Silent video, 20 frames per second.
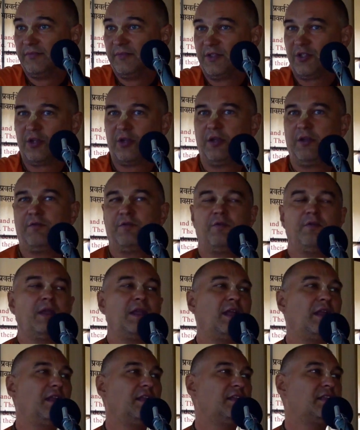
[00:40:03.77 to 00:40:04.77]
So if we
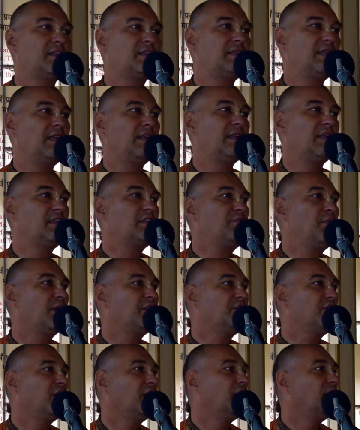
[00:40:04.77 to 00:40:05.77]
can understand this
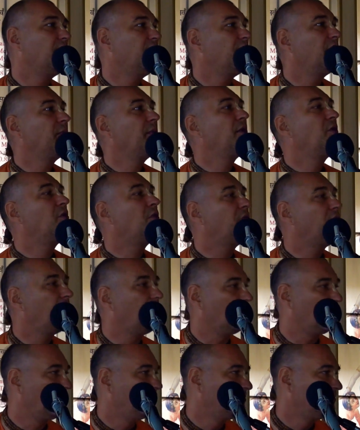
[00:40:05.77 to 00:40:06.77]
much, there will be no
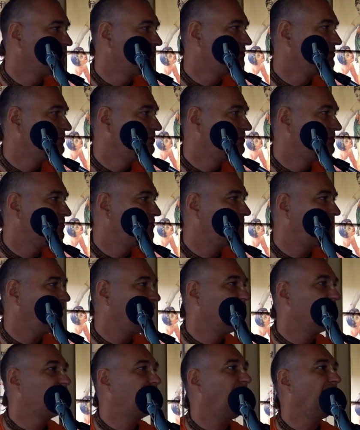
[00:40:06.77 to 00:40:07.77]
war. But
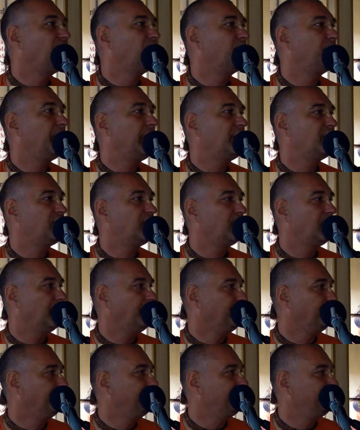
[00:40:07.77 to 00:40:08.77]
you try to preach to
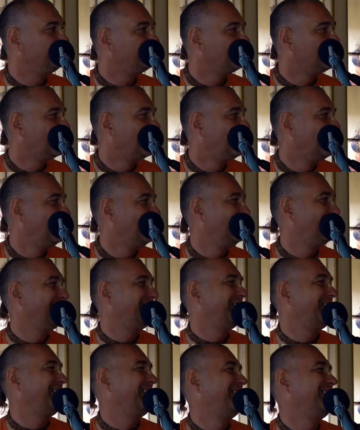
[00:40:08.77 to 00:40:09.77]
them.
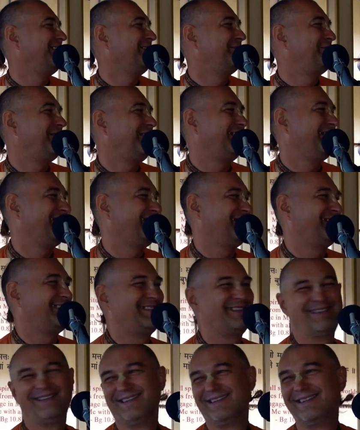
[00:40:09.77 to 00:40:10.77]
To
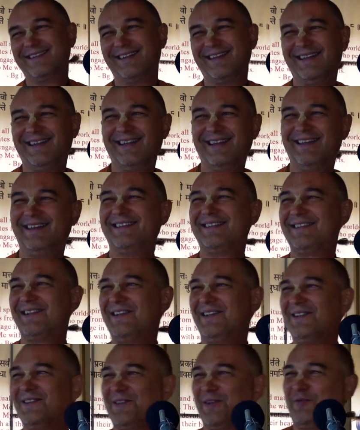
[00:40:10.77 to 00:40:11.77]
Pakistan. It's a
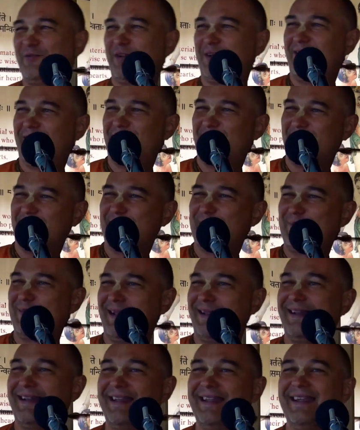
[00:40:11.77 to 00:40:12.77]
little difficult to
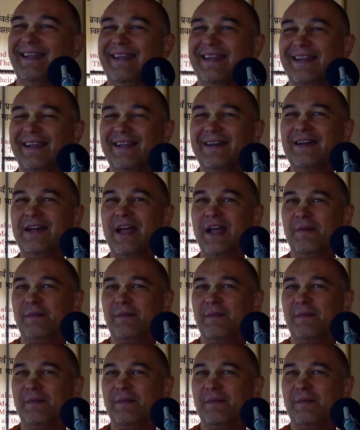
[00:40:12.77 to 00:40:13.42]
explain. No?